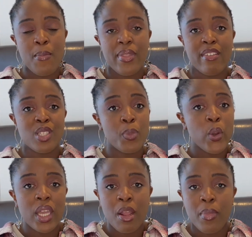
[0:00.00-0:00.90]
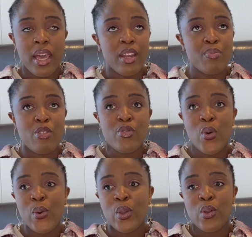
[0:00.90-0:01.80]
I've spoken about it
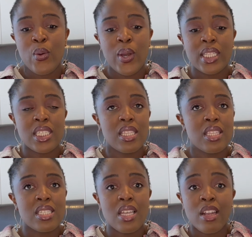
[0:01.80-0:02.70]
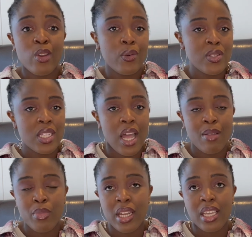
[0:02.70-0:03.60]
before, you know what, the sun goes down
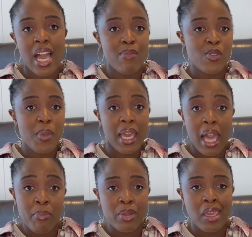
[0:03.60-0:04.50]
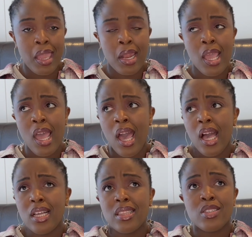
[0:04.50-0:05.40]
but it comes back up again.
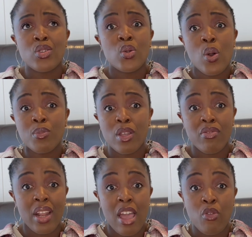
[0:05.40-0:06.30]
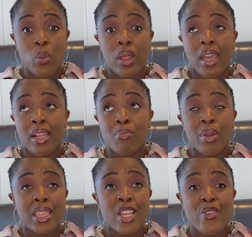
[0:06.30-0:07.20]
Storms of life will hit,
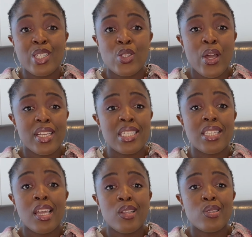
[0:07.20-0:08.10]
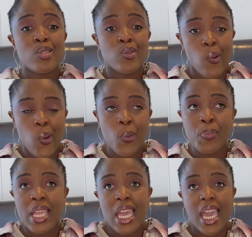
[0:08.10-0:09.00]
but there is not a single storm
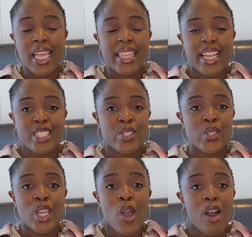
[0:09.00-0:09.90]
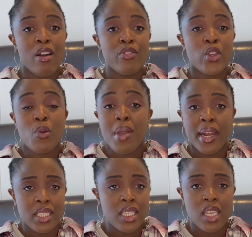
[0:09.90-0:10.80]
in the history of
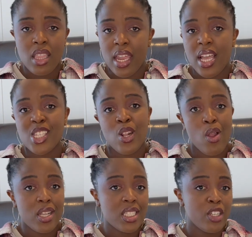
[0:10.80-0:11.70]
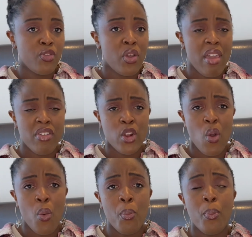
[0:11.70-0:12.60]
humanity that has lasted forever,
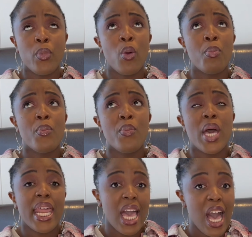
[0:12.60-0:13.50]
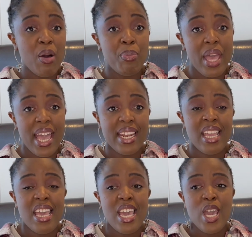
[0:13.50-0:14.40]
no matter how bad
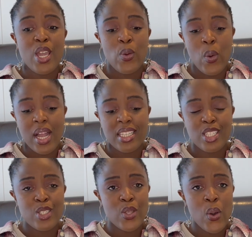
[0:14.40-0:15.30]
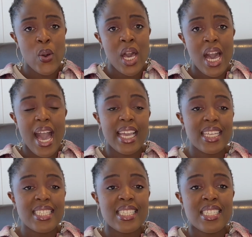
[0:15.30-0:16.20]
it was. So I
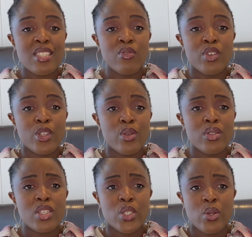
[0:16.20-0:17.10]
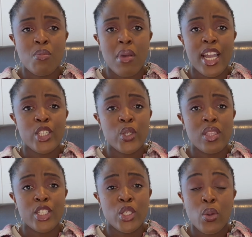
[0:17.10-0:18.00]
guess this is a video just to remind you
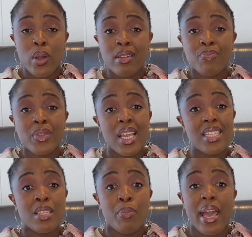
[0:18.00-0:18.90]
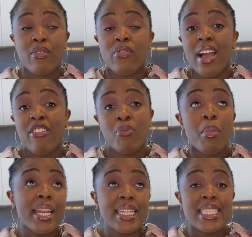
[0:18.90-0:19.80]
that, you know what, it's a bad 5
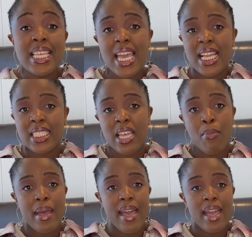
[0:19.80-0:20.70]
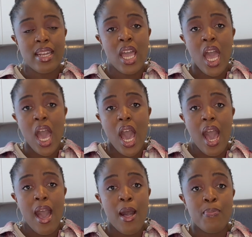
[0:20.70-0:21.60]
minutes, it's a bad
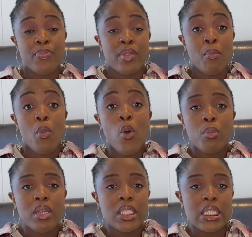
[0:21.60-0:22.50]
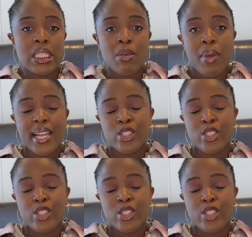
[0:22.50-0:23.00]
moment, it's a bad